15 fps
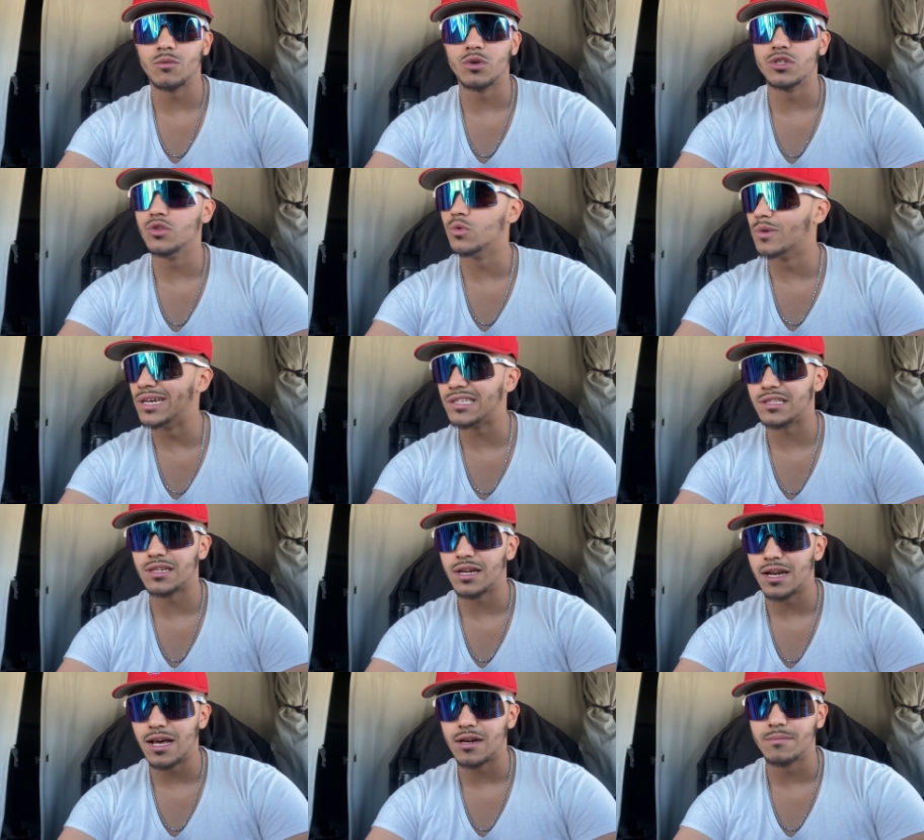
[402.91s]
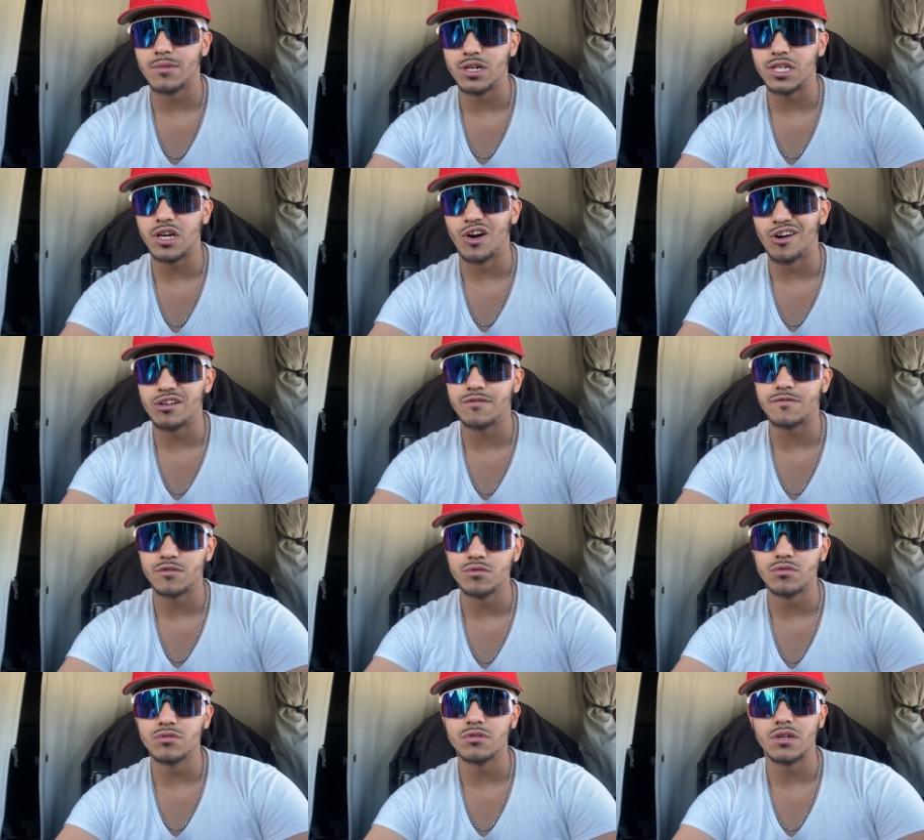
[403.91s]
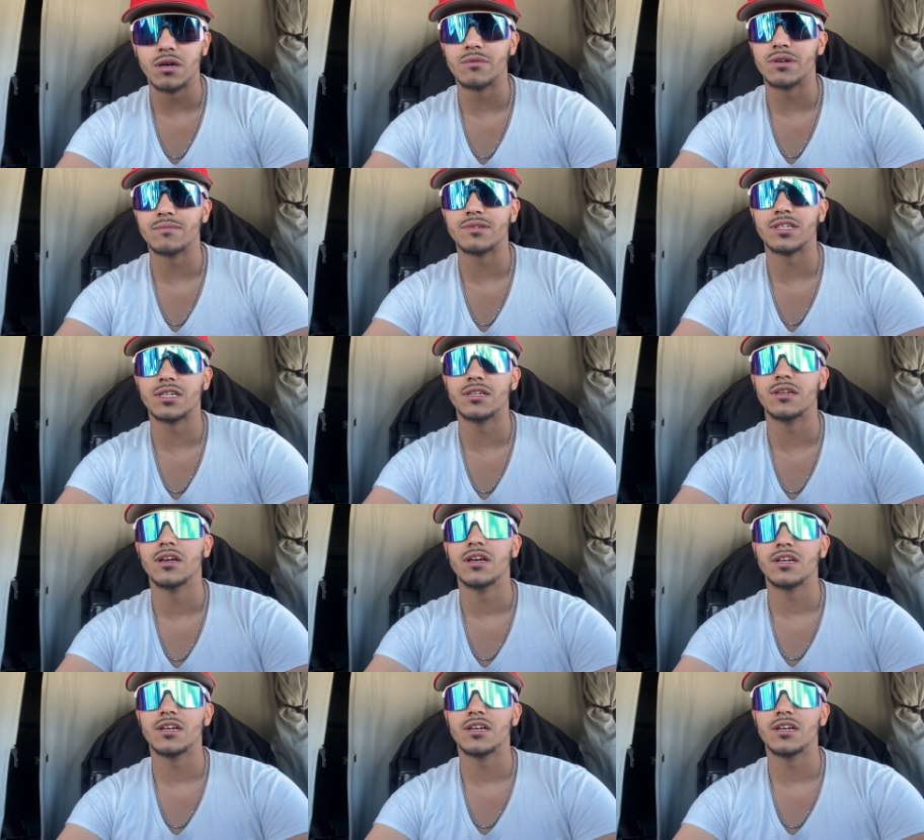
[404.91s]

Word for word: where you're wasting a lot of money on fuel you got what i'm saying